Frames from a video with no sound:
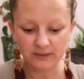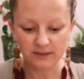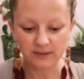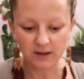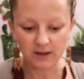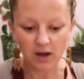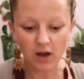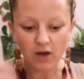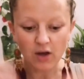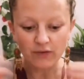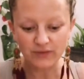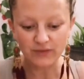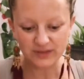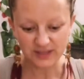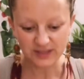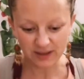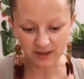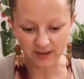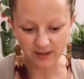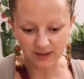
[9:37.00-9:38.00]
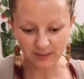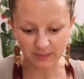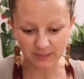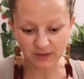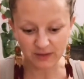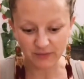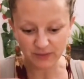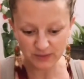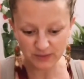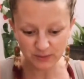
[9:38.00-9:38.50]
over time,
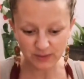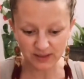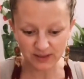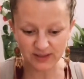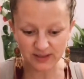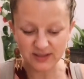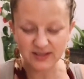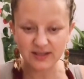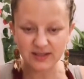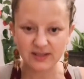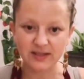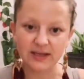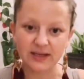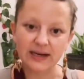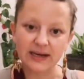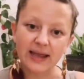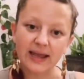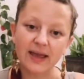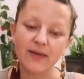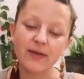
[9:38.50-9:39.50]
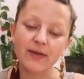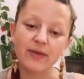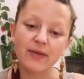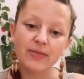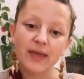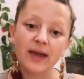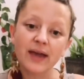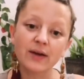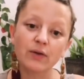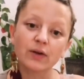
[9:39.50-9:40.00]
if we do it consistently, then
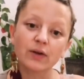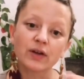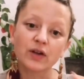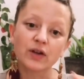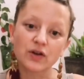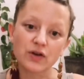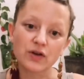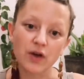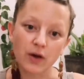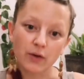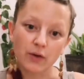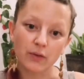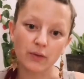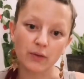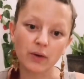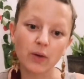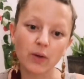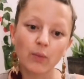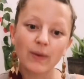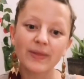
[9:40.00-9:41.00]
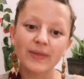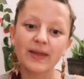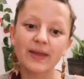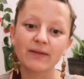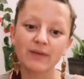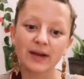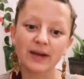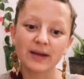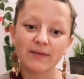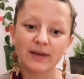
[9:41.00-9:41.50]
they're not going to know when they
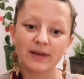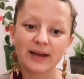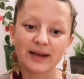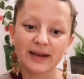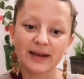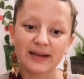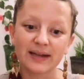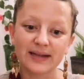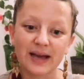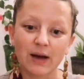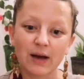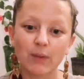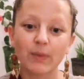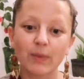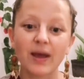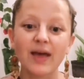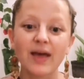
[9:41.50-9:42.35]
really, really need help.